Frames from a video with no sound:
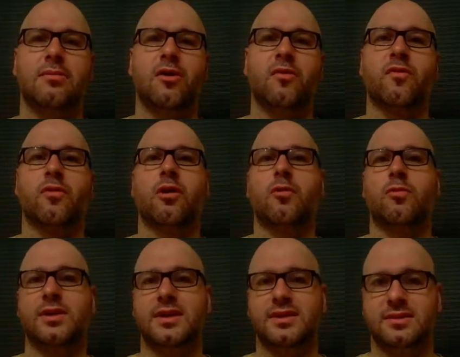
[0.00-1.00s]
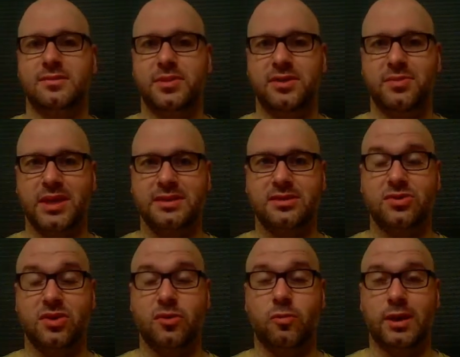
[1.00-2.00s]
overall? What is the big message
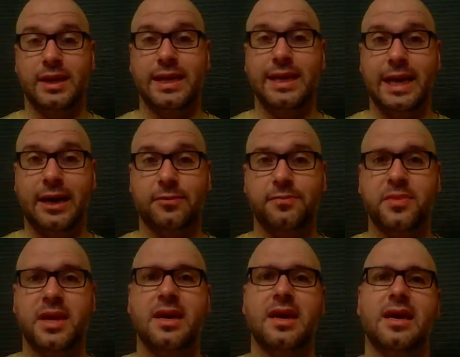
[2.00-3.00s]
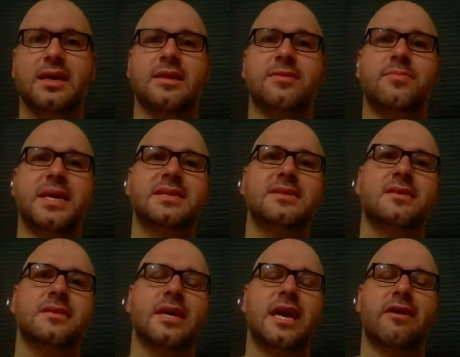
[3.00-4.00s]
that you want to get out? And then
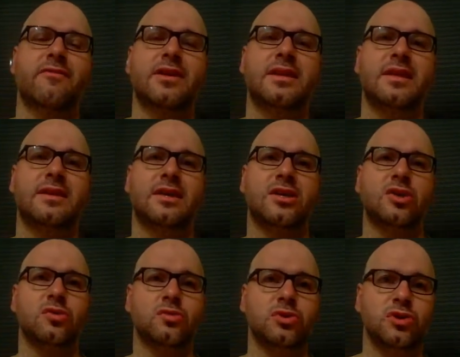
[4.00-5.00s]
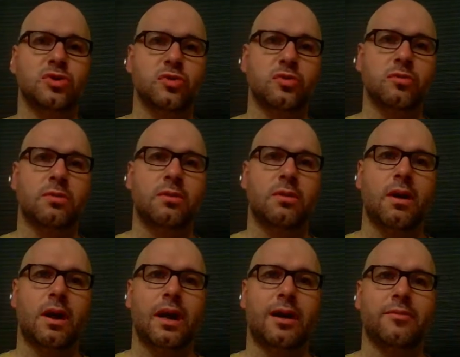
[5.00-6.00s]
basically everything that you do
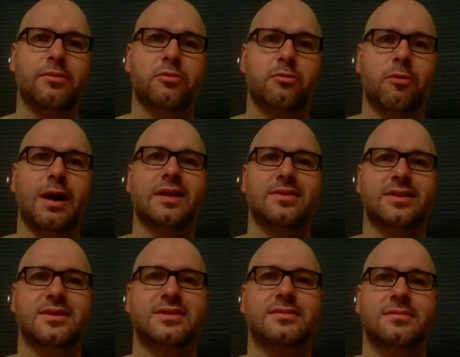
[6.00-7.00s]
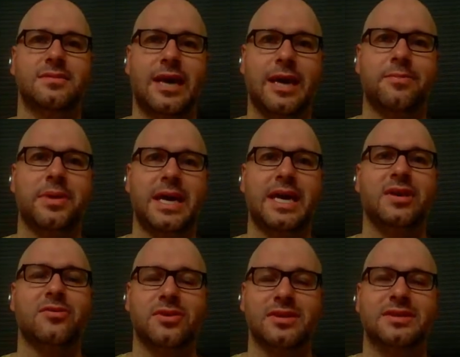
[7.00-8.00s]
throughout this
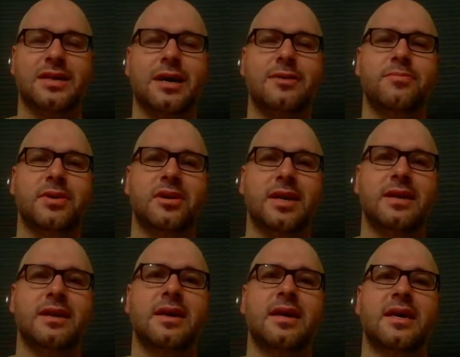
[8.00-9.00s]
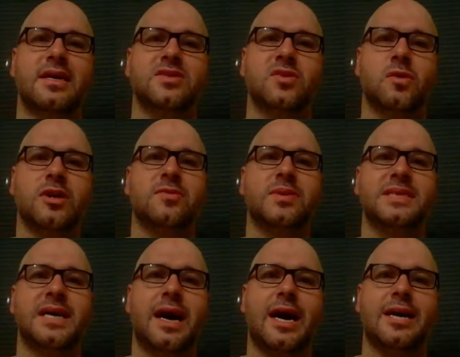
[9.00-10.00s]
campaign or this time period is going to be
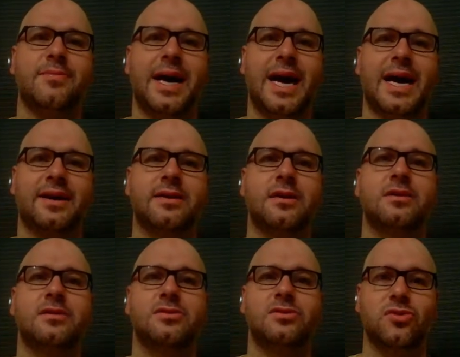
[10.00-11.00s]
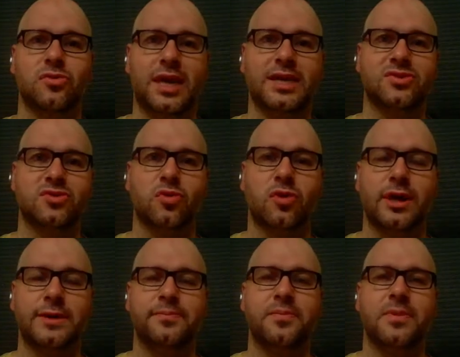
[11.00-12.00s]
tied back to that story.